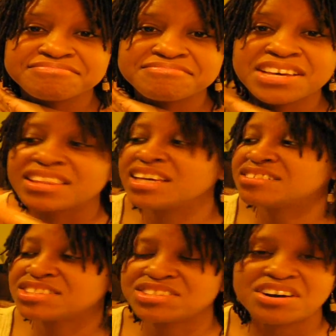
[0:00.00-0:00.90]
nothing
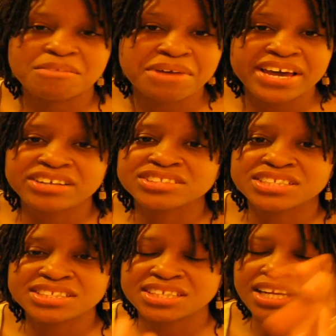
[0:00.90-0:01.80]
else has gone in my hair
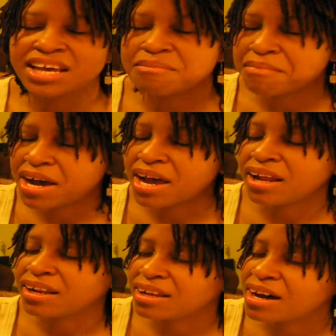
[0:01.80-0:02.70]
since then, and
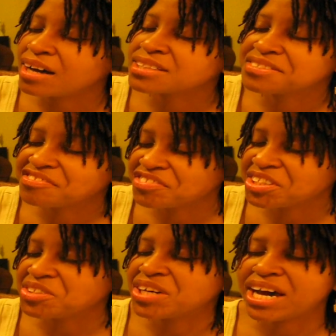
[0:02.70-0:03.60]
my locks
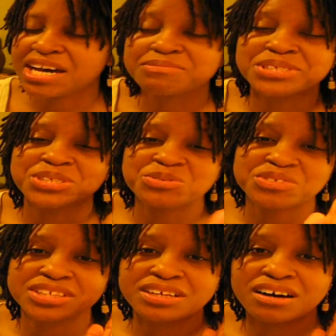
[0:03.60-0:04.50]
feel
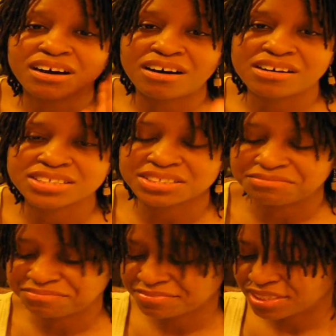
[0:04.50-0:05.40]
absolutely
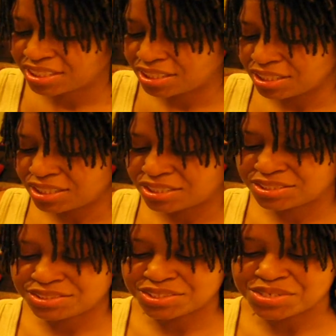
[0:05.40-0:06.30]
awesome.
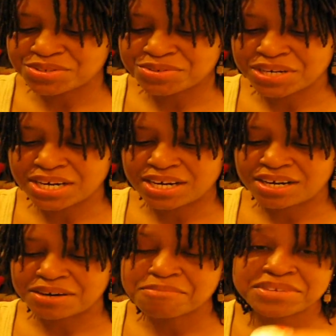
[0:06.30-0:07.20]
So
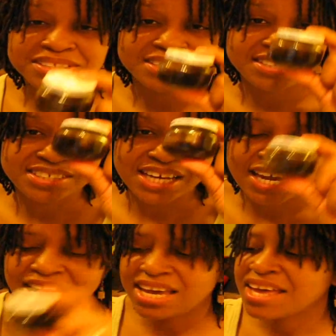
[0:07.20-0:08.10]
Miss
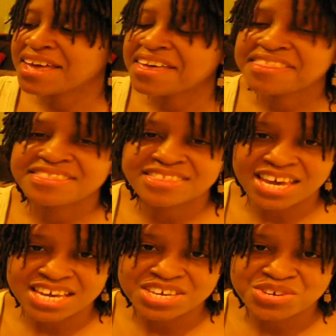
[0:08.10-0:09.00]
CJA,
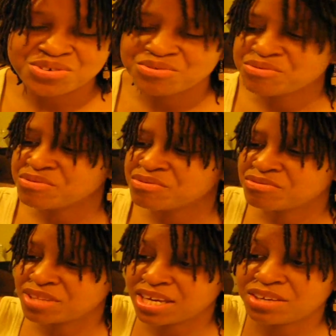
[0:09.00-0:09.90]
thank you,
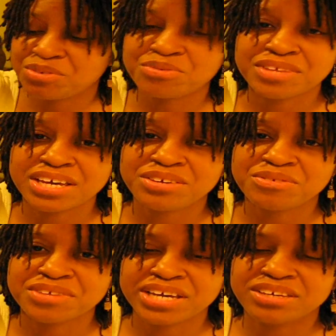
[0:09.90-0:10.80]

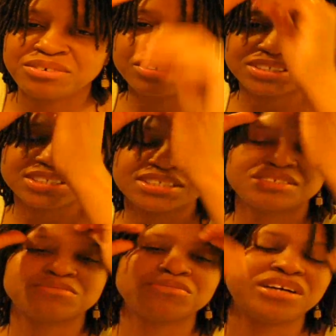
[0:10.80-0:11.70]
because this
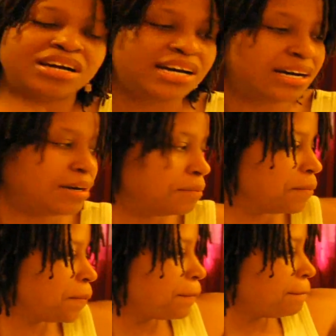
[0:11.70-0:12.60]
is where
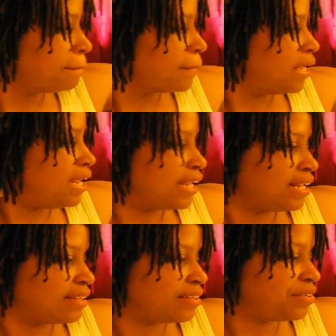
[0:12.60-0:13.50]
I
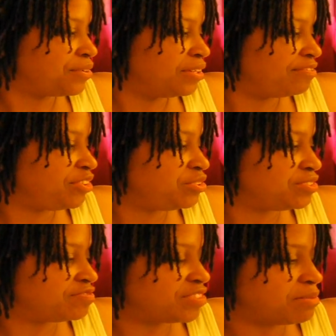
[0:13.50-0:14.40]
got the oil
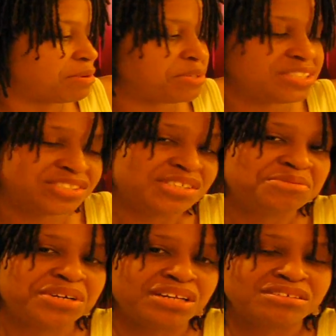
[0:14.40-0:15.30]
infusion from. I'm going to show
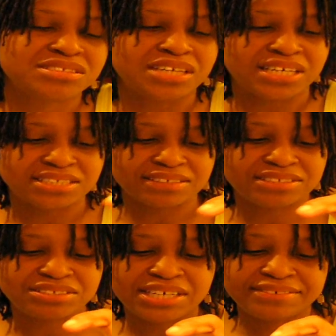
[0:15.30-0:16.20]
you what it looks like, because I
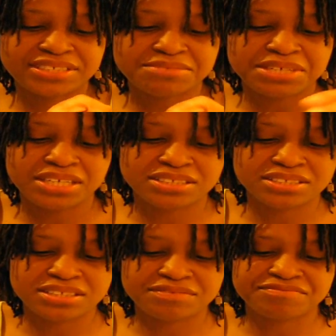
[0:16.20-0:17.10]
still have some that is
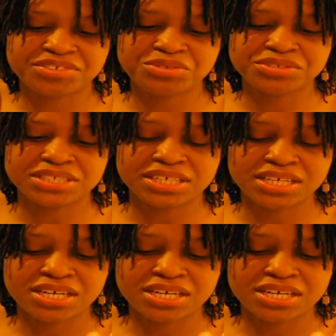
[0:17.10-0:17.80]
infusing.